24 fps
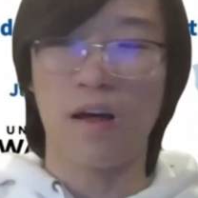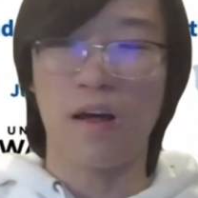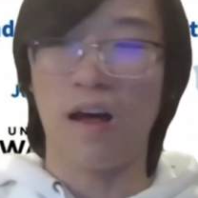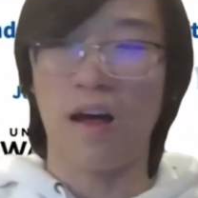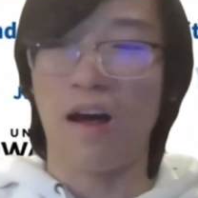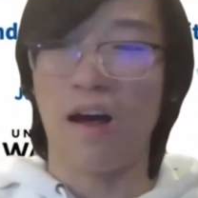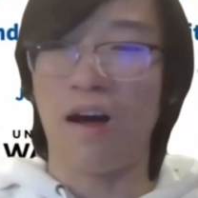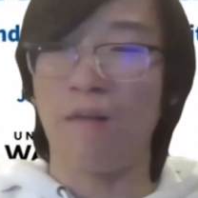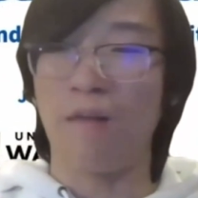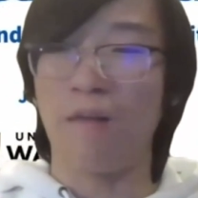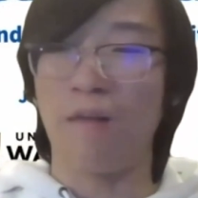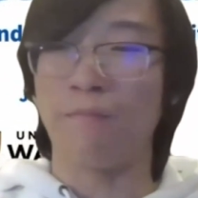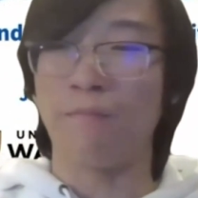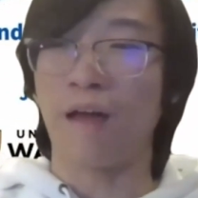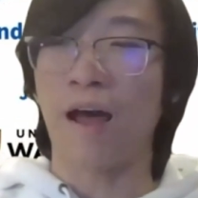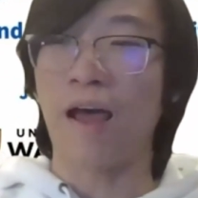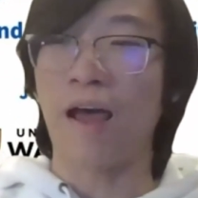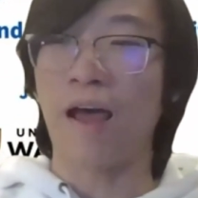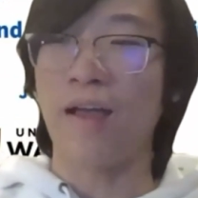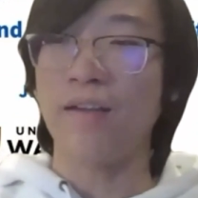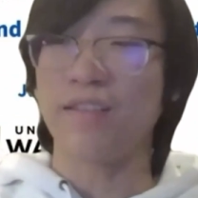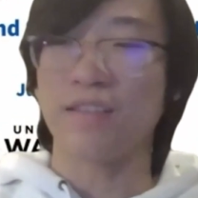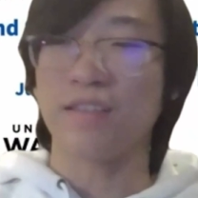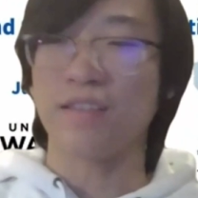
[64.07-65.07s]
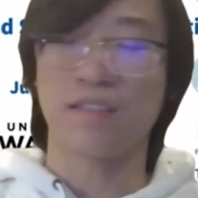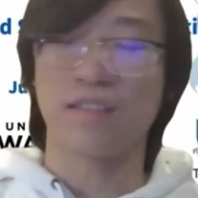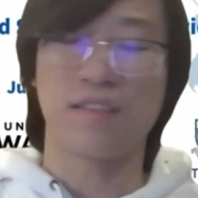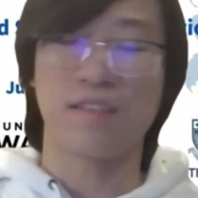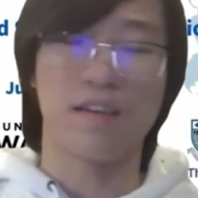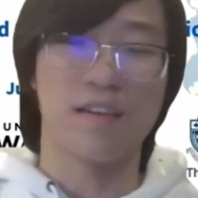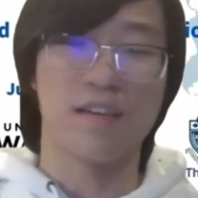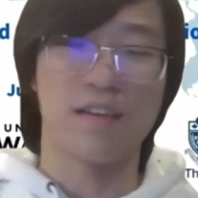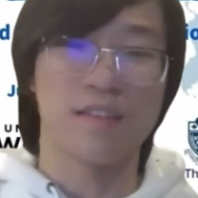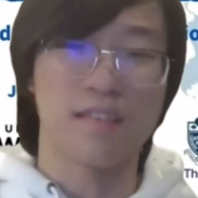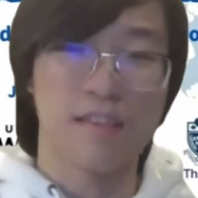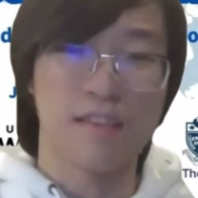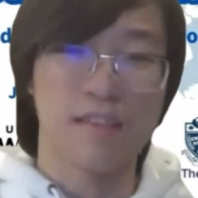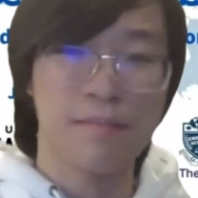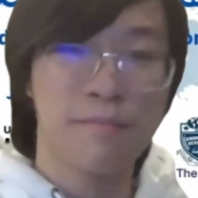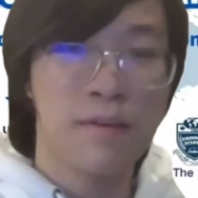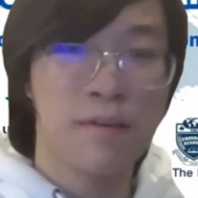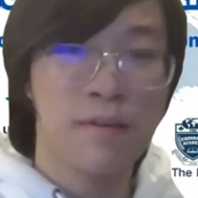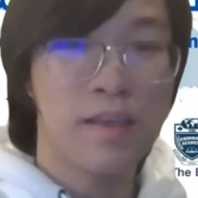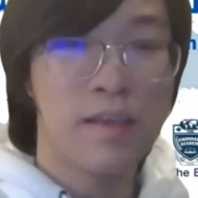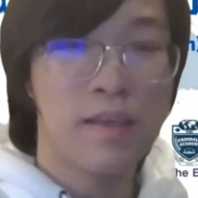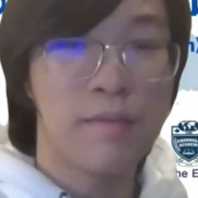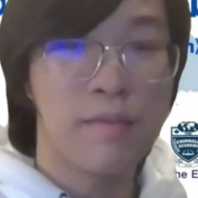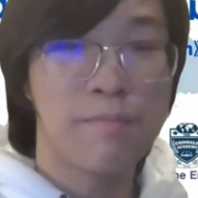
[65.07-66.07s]
I just simply
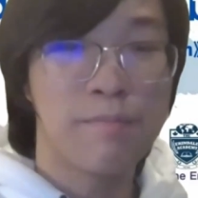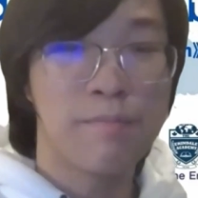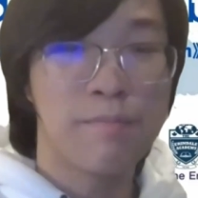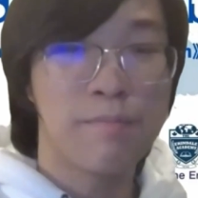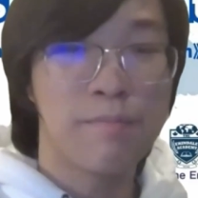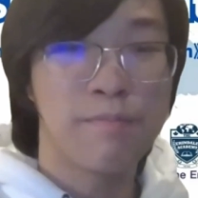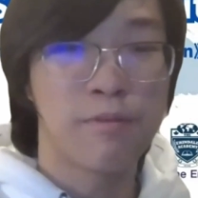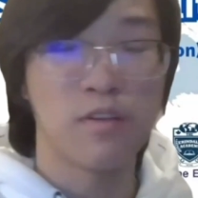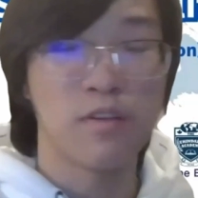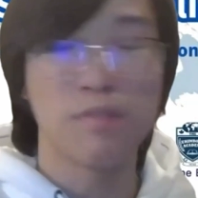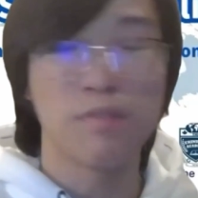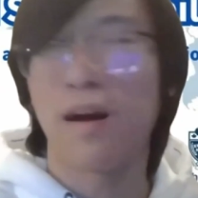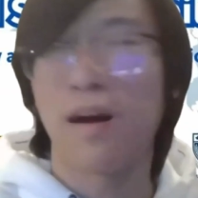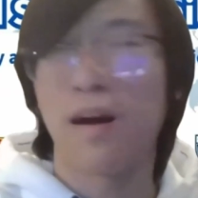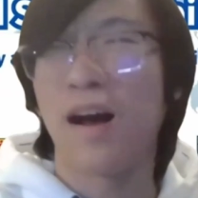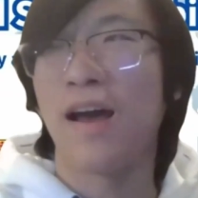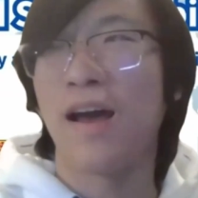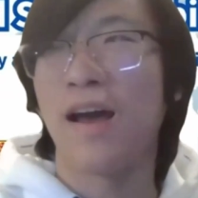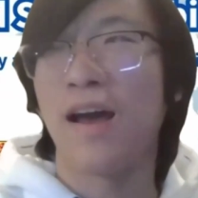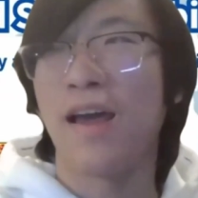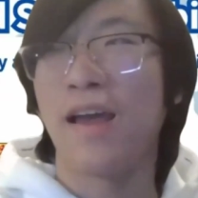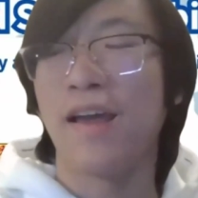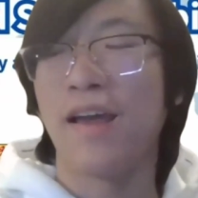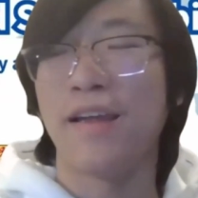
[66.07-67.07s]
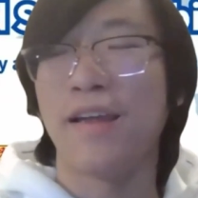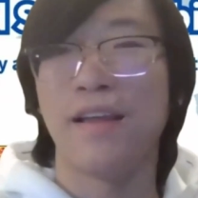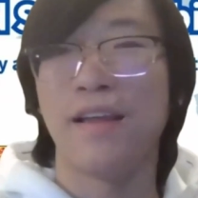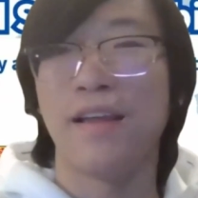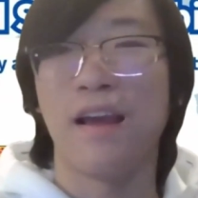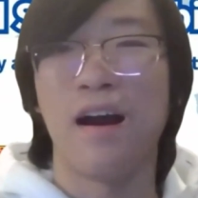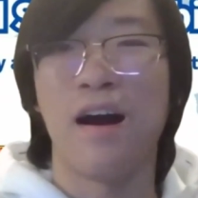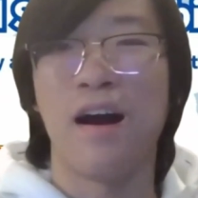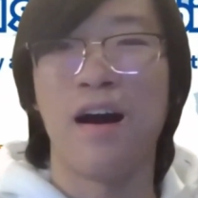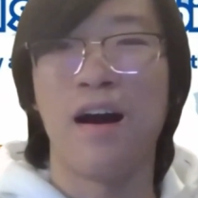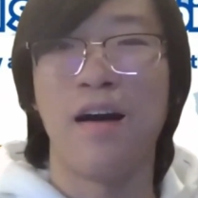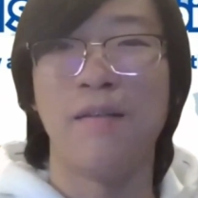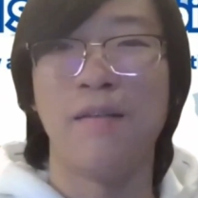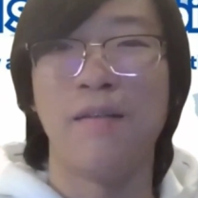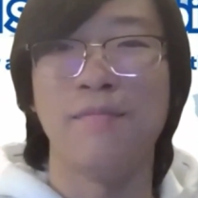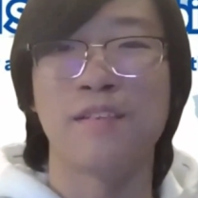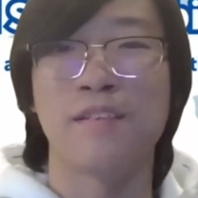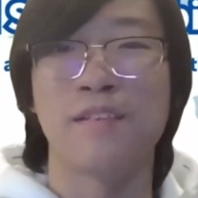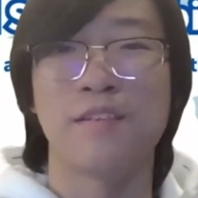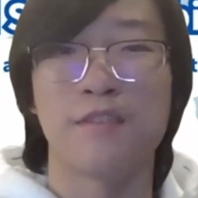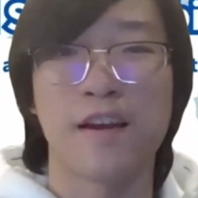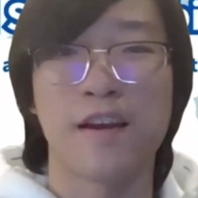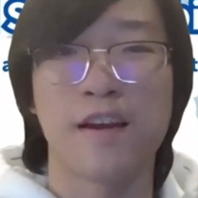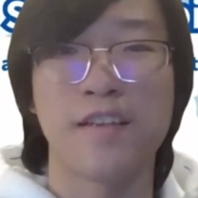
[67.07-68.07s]
put my
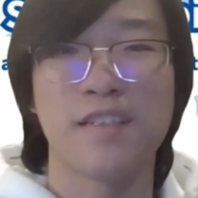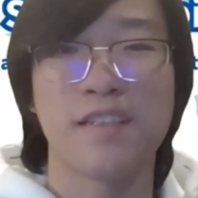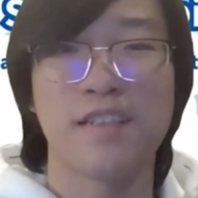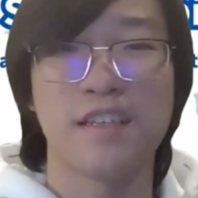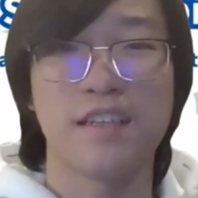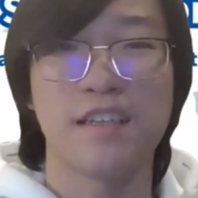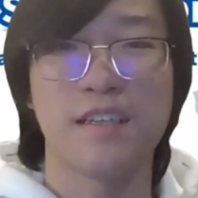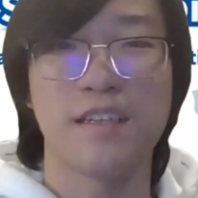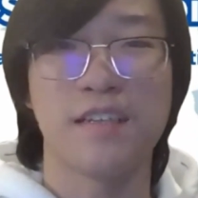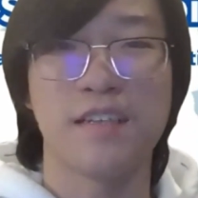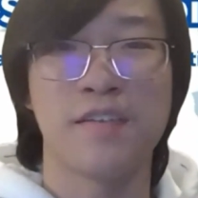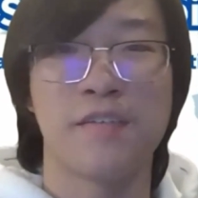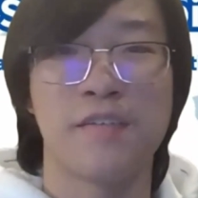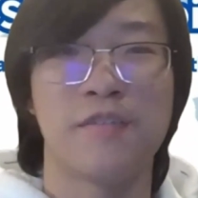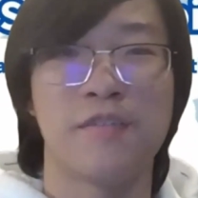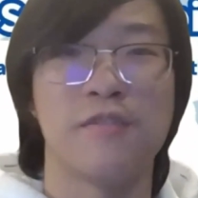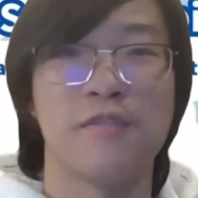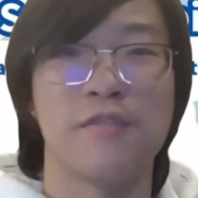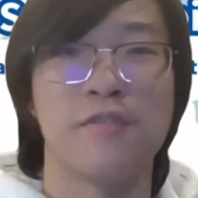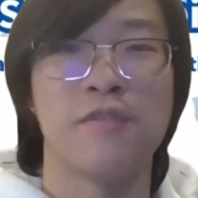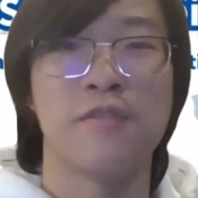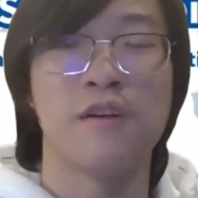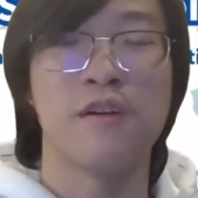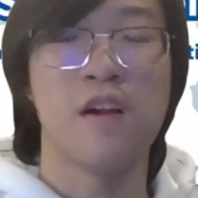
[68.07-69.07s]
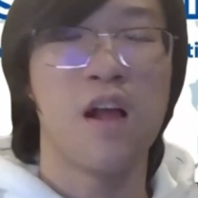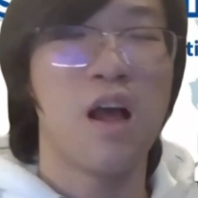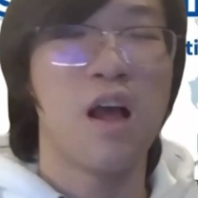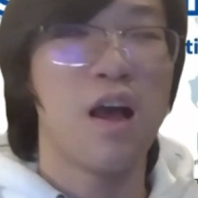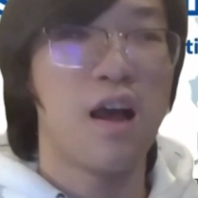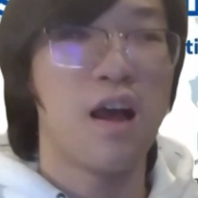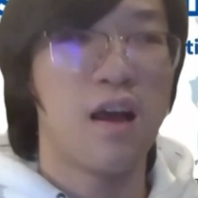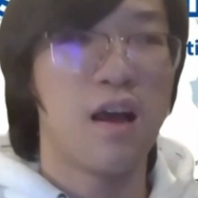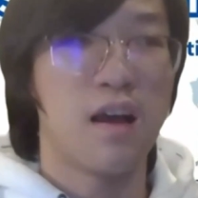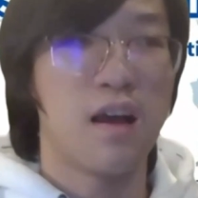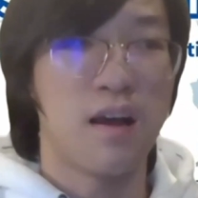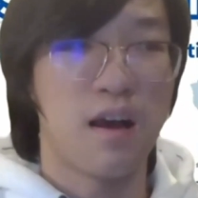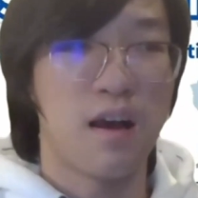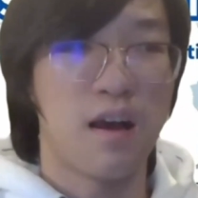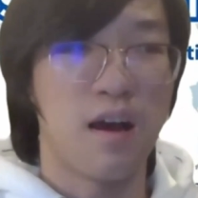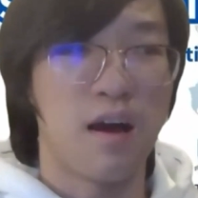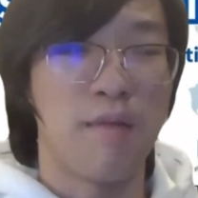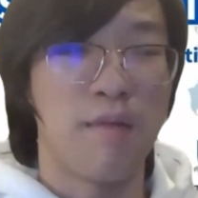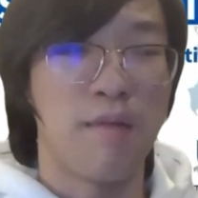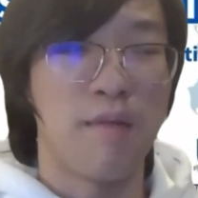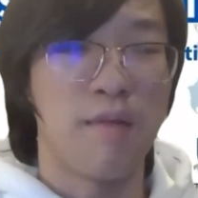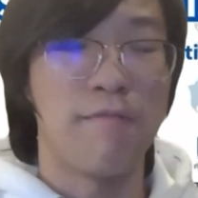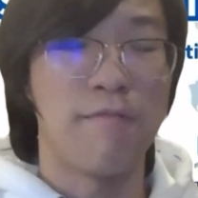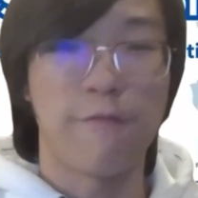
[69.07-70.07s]
strategy into
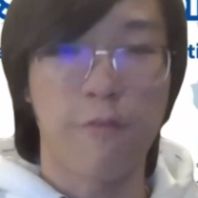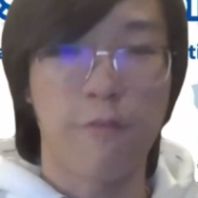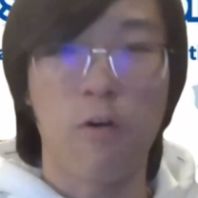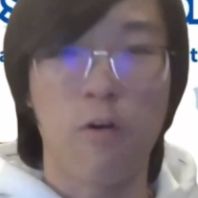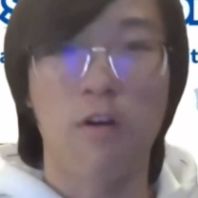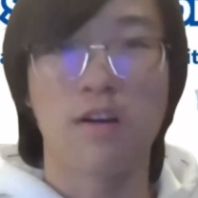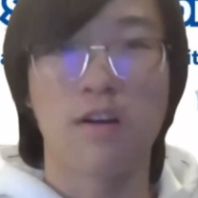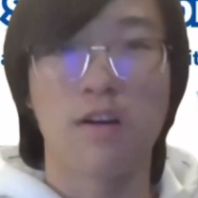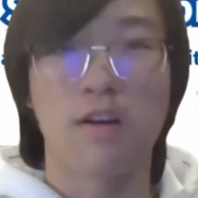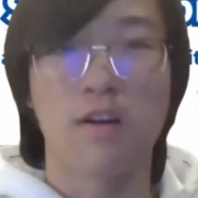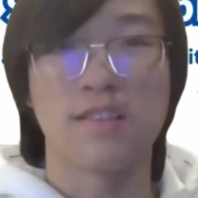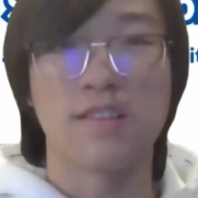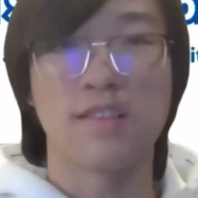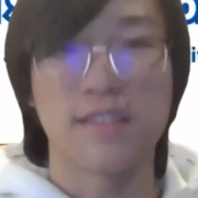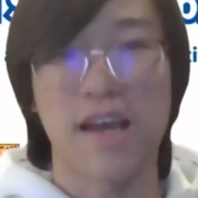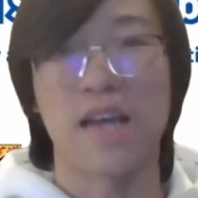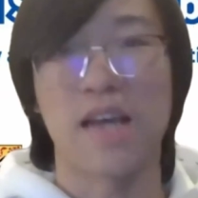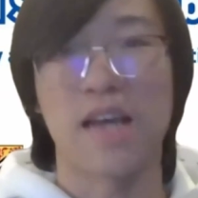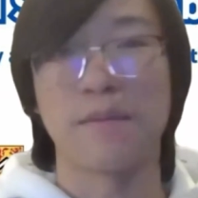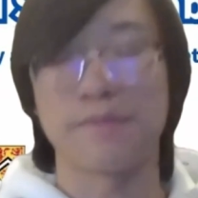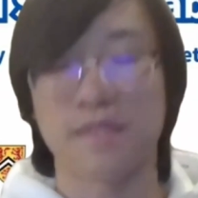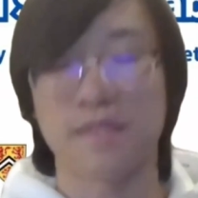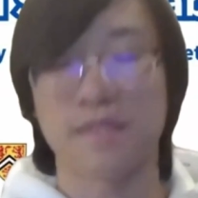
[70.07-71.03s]
four steps.